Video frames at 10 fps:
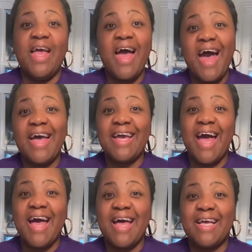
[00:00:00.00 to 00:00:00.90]
Hi
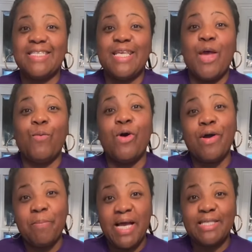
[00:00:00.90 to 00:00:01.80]
guys, and welcome
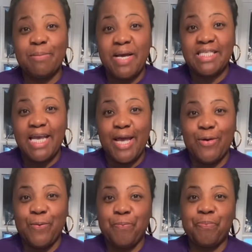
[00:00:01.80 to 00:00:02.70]
back to my
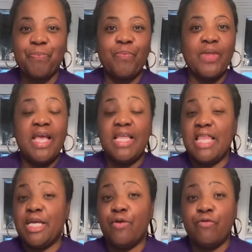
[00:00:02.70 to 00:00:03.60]
channel.
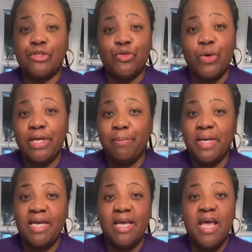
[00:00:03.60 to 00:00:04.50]
Thank you for joining
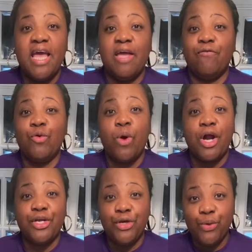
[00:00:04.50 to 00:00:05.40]
me. If you are
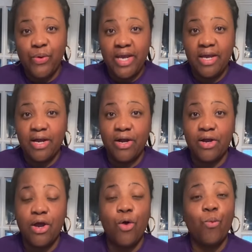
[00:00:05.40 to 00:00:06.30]
new here,
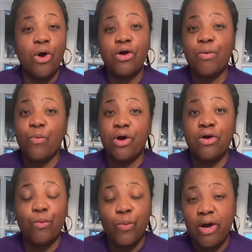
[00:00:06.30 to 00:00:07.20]
welcome,
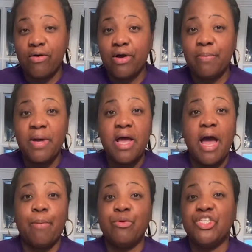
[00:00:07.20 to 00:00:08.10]
welcome, welcome. I
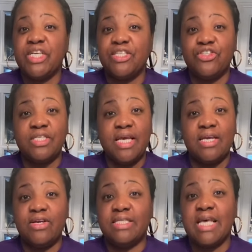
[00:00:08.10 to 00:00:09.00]
appreciate you taking
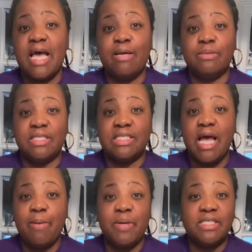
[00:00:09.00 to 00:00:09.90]
your time to
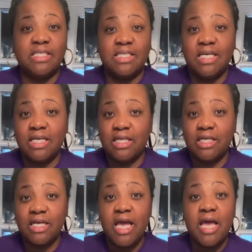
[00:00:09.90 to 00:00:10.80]
stop and to take a
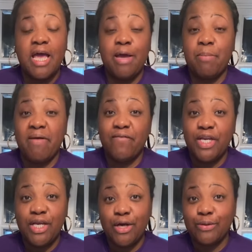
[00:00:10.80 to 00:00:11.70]
look at my
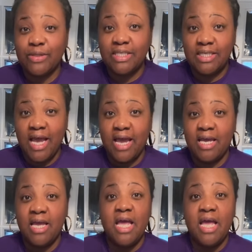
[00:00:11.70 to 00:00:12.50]
videos today.